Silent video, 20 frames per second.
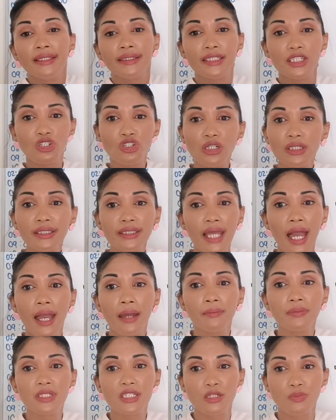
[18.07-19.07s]
Digital
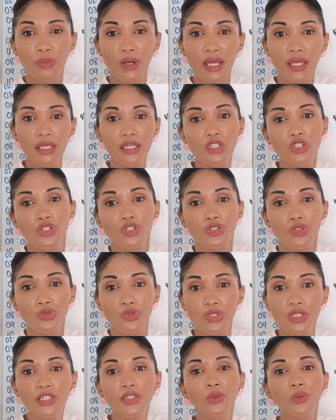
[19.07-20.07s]
time display is
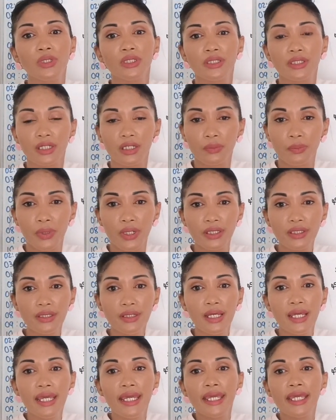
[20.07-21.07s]
used to
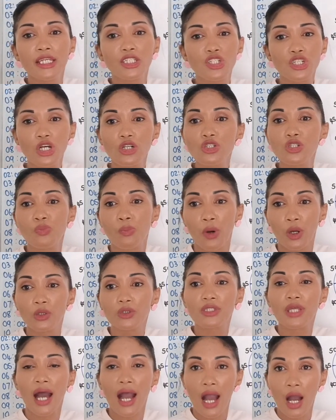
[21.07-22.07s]
interpret. It shows
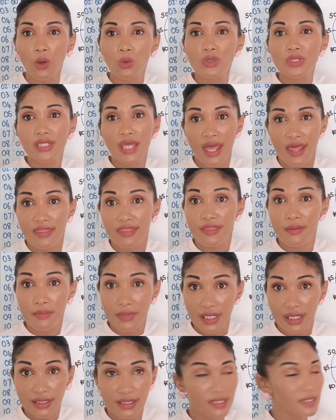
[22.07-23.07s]
both the hours and the
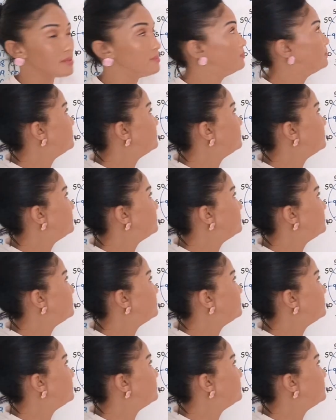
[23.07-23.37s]
minutes.